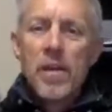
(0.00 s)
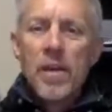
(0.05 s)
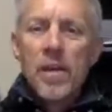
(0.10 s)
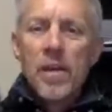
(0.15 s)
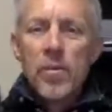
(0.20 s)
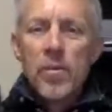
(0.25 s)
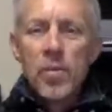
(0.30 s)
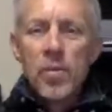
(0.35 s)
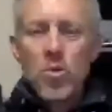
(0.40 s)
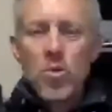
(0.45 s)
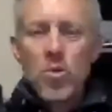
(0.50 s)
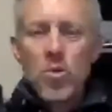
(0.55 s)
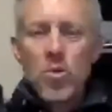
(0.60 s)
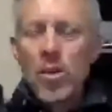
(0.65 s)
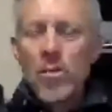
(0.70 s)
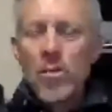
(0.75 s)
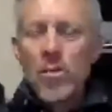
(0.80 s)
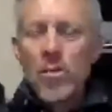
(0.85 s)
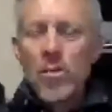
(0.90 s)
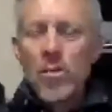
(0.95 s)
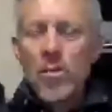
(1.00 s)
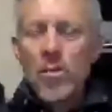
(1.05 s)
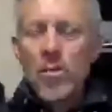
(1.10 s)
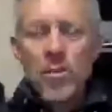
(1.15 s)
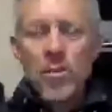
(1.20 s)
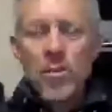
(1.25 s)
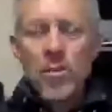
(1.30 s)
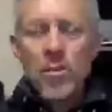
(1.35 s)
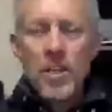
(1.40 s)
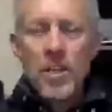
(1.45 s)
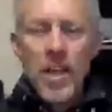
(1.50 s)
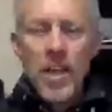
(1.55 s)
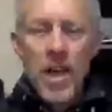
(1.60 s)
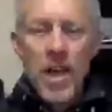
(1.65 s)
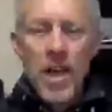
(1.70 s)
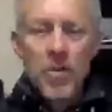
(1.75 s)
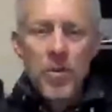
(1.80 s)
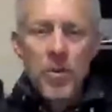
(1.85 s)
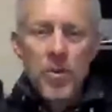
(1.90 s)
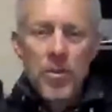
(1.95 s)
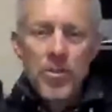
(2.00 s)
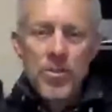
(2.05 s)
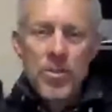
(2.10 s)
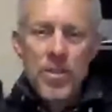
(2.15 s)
which would mean around 15 hours.